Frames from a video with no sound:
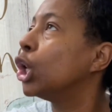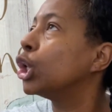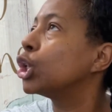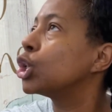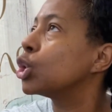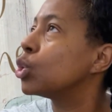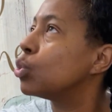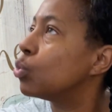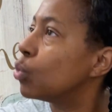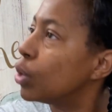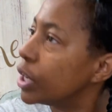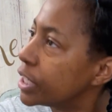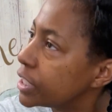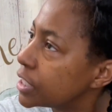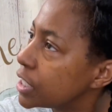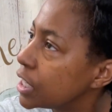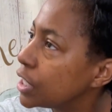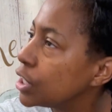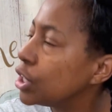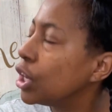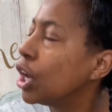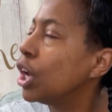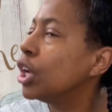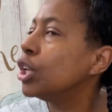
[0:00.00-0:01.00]
to
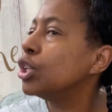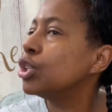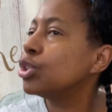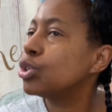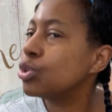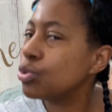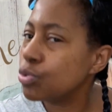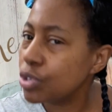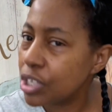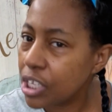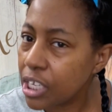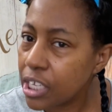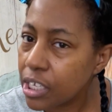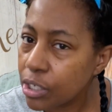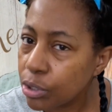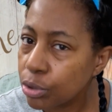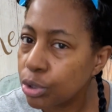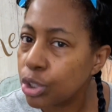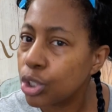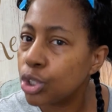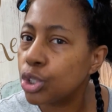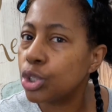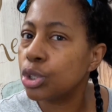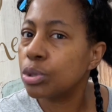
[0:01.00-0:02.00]
wanting to
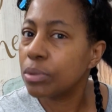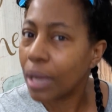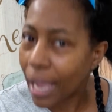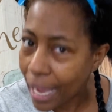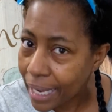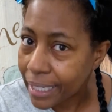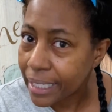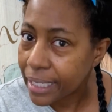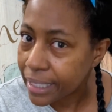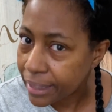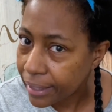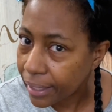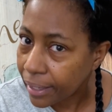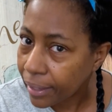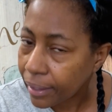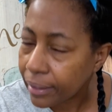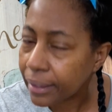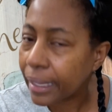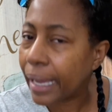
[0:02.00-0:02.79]
yield to anything,